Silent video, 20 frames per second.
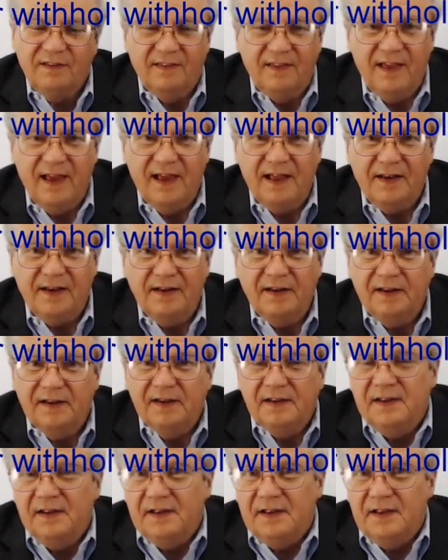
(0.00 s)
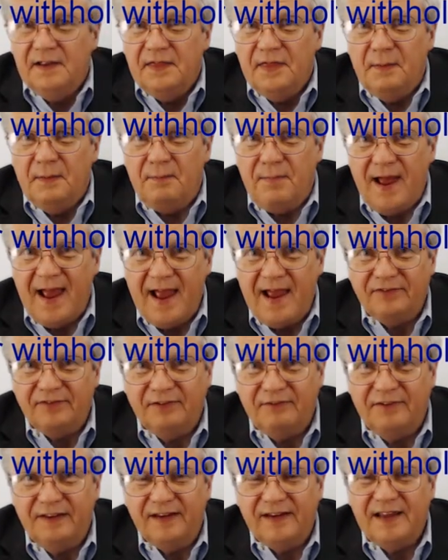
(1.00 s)
Then, the
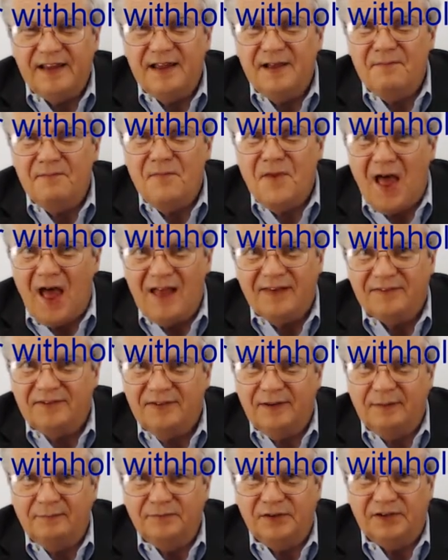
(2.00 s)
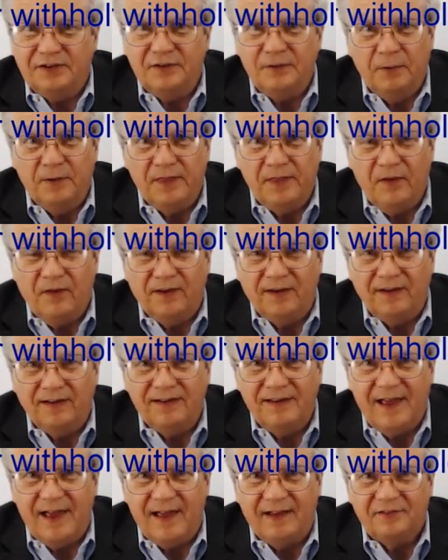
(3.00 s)
passive income not subject to withholding
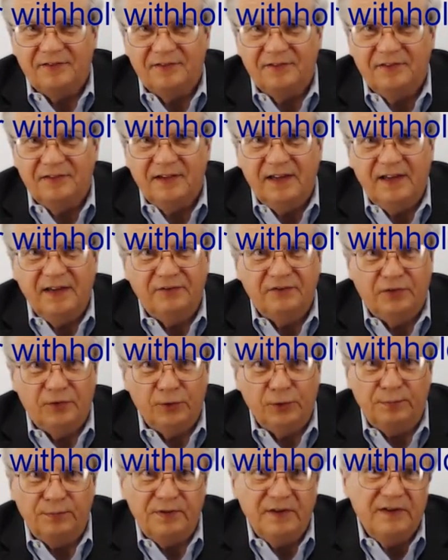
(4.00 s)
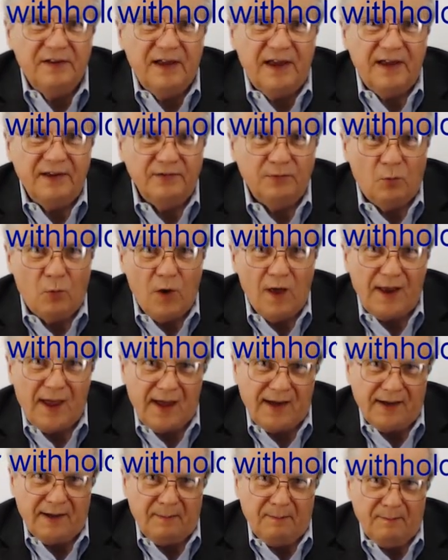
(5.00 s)
tax is grouped as one
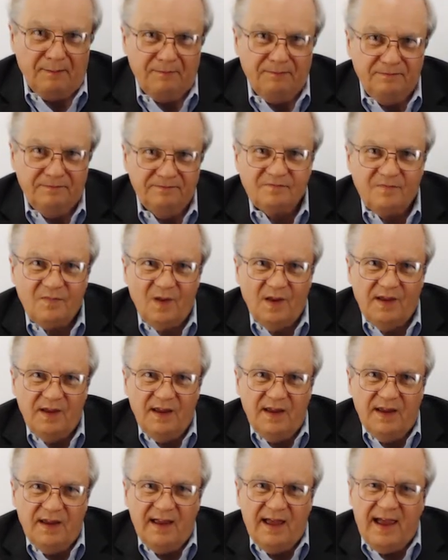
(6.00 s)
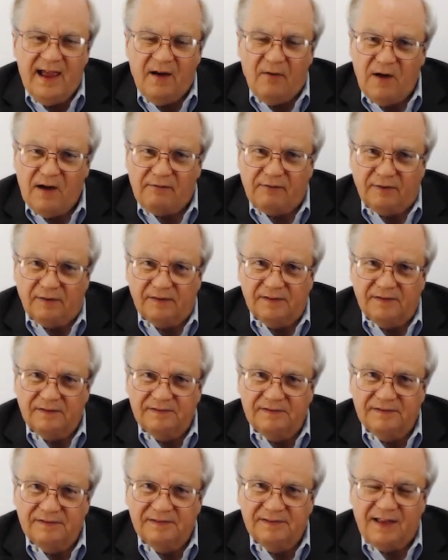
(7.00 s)
item. However,
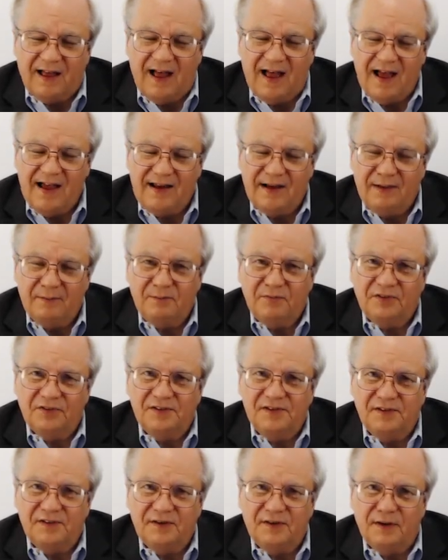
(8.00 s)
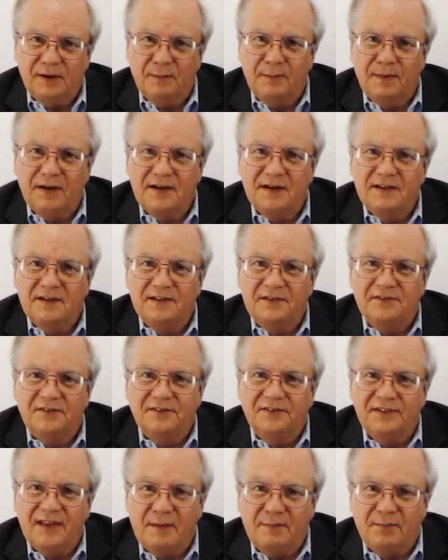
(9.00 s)
the items are determined
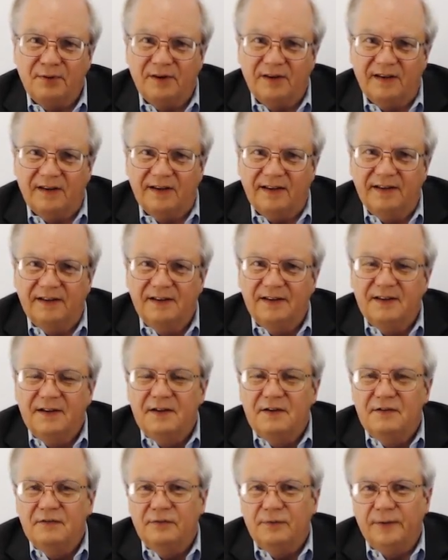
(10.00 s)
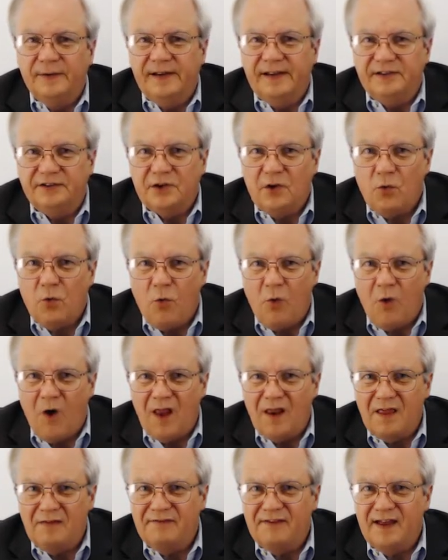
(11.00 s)
separately for each
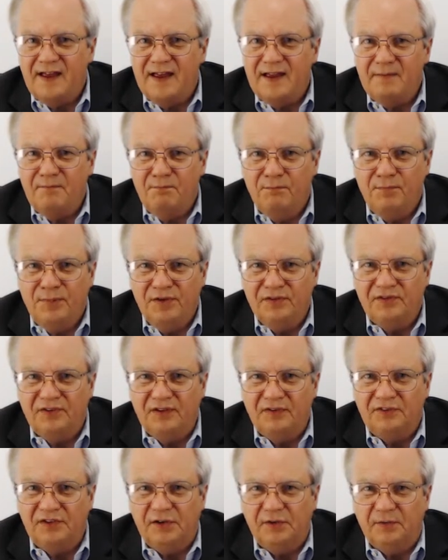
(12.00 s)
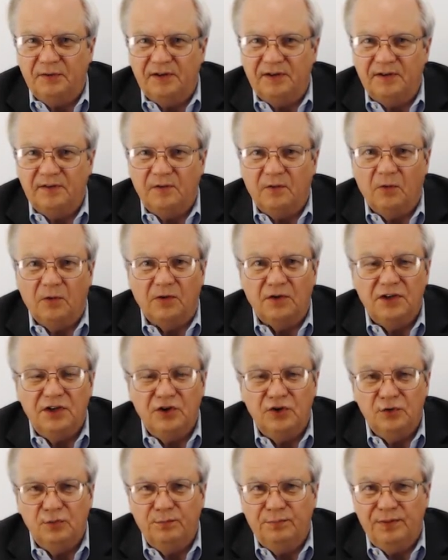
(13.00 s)
qualifying business unit, or
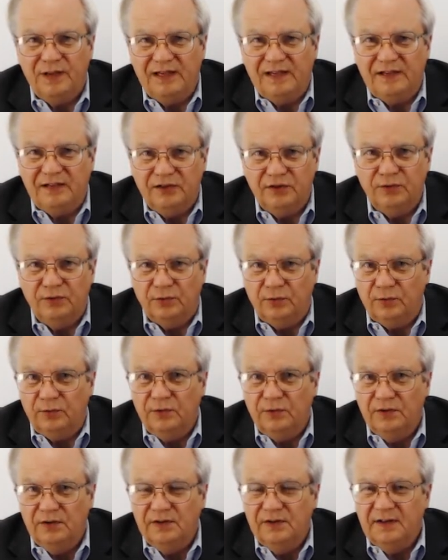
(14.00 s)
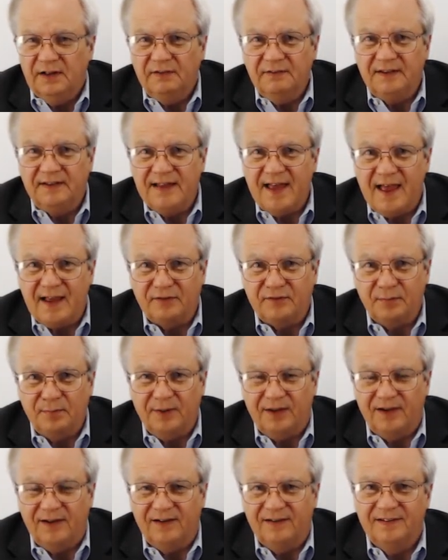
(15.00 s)
Q B U, of the
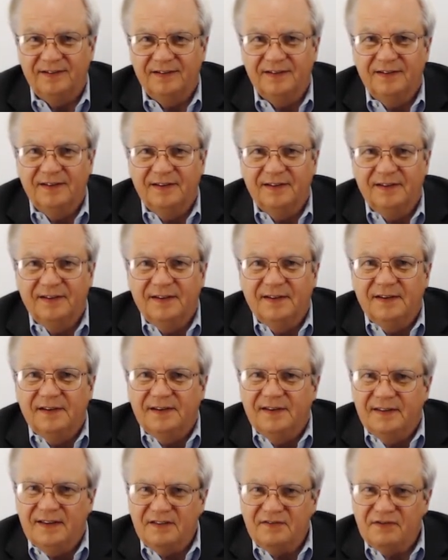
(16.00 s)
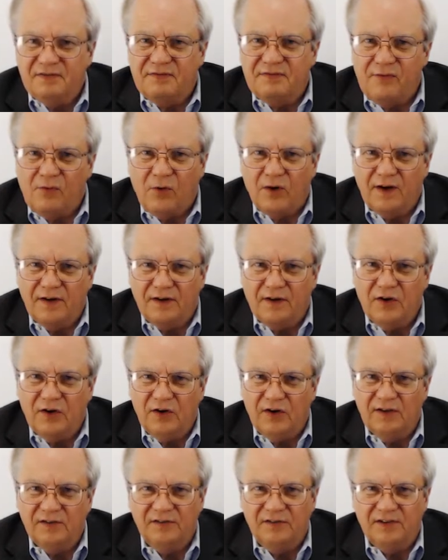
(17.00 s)
taxpayer. That's a foreign
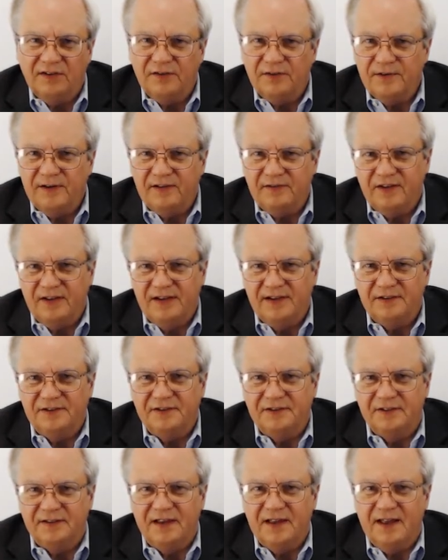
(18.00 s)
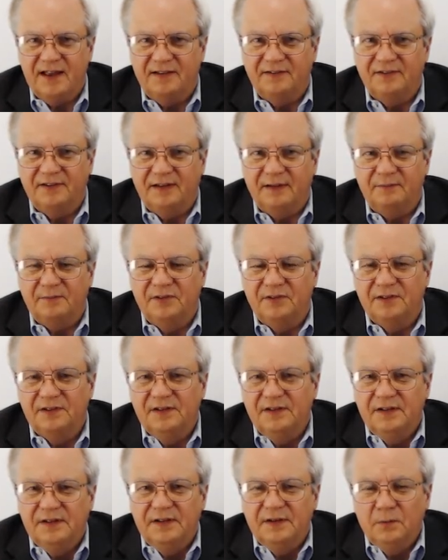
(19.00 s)
currency translation concept.
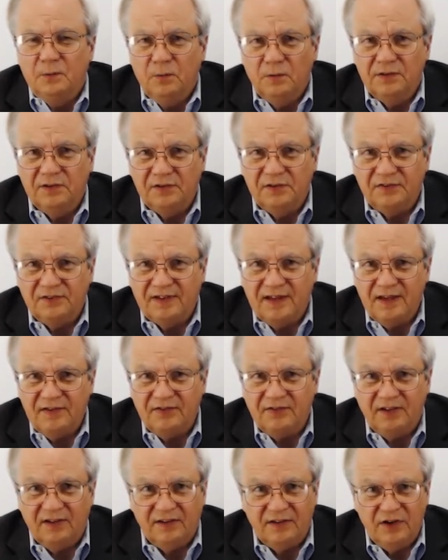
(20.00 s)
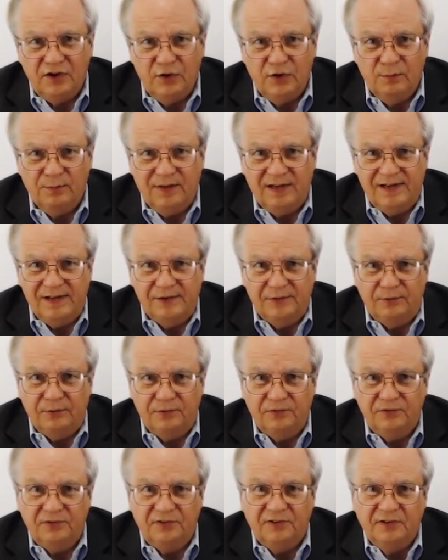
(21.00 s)
We'll discuss Q B
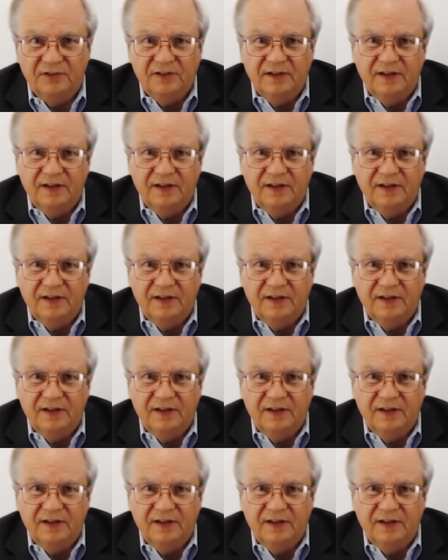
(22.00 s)
Us